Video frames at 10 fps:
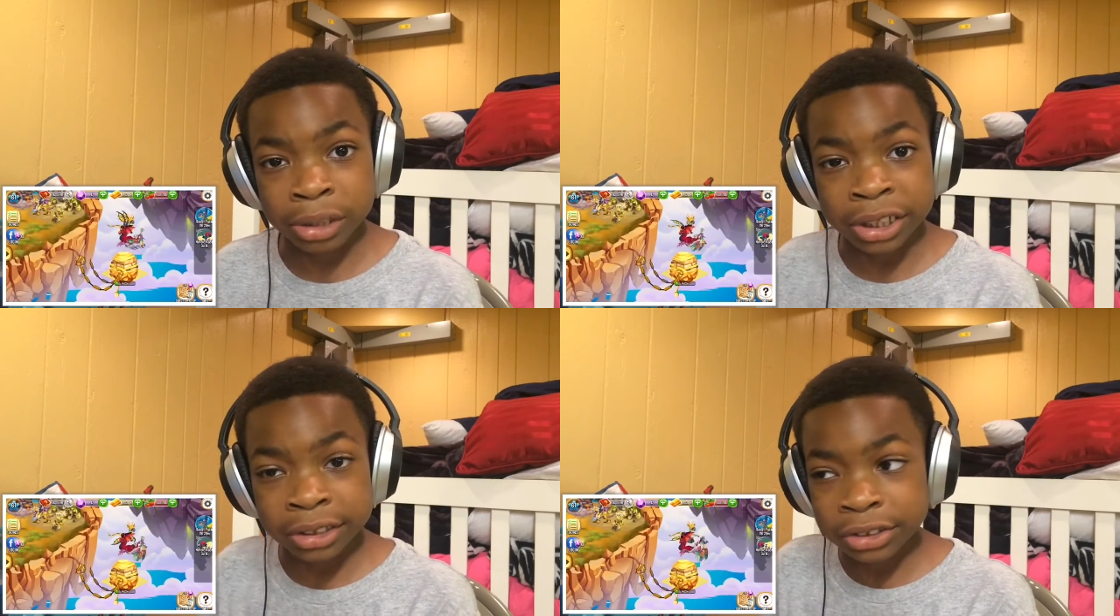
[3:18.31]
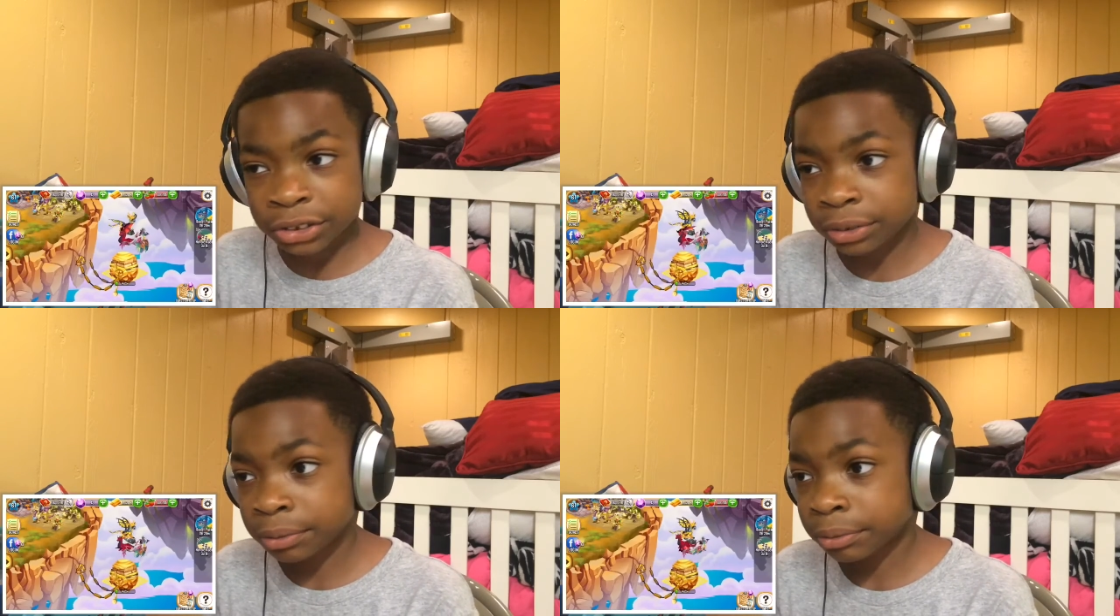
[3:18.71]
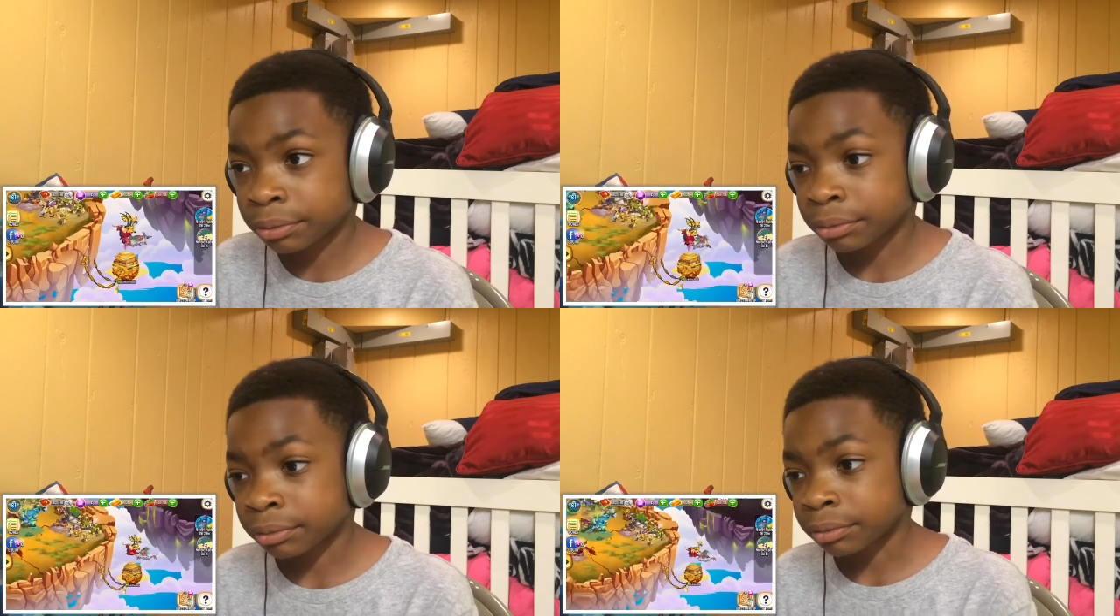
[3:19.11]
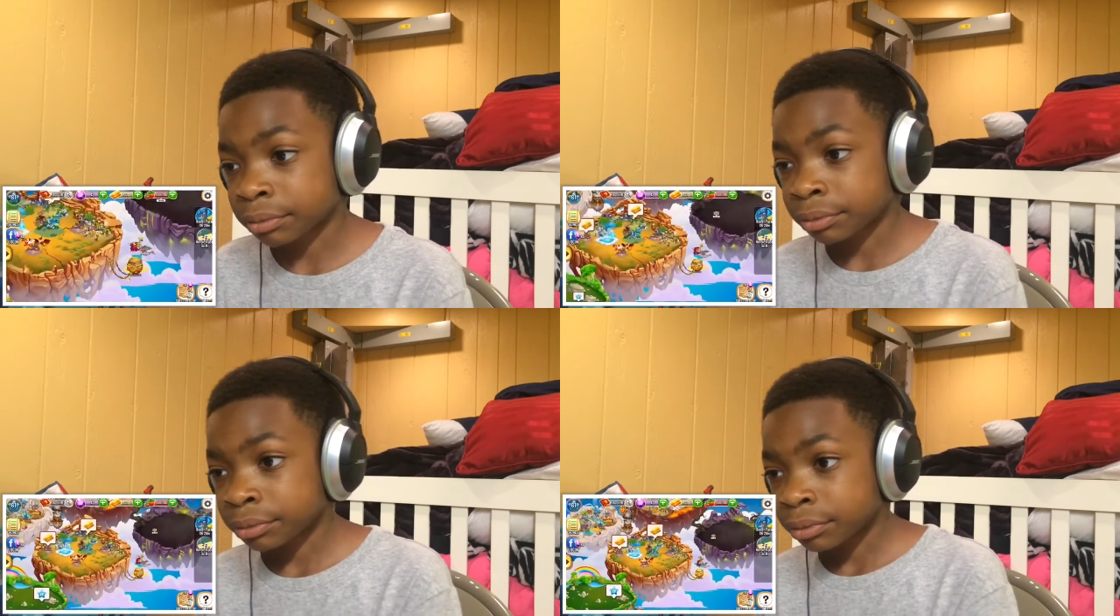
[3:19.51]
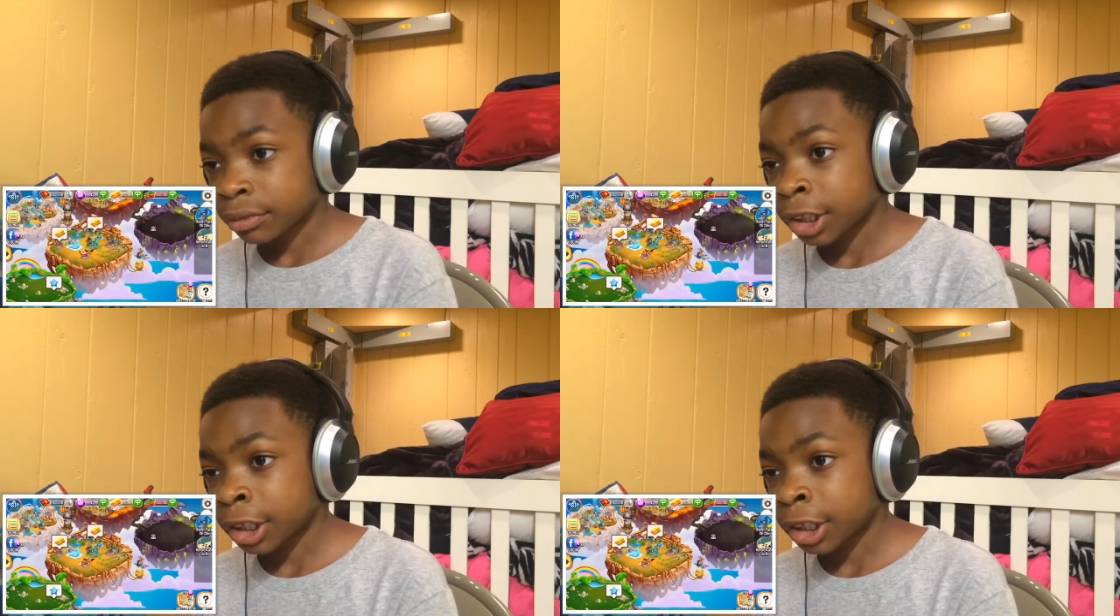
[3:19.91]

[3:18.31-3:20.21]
Guardian towers have special powers.